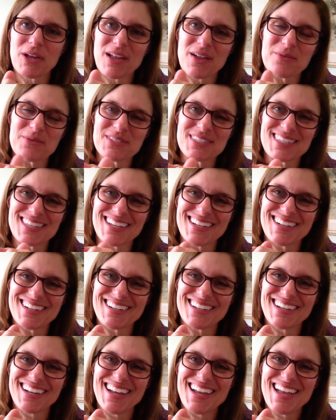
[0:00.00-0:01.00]
I was
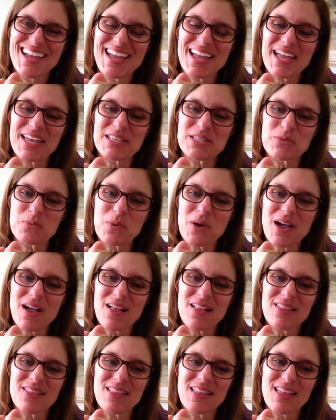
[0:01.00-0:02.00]
there as
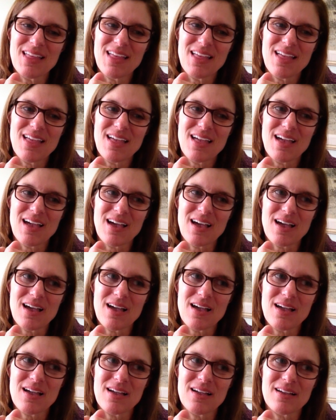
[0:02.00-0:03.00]
well.
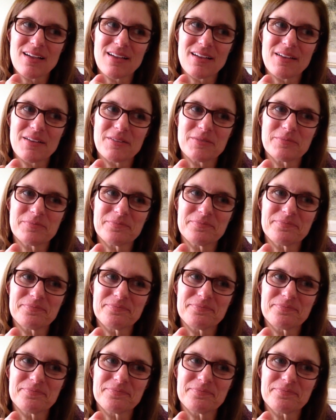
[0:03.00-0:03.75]
And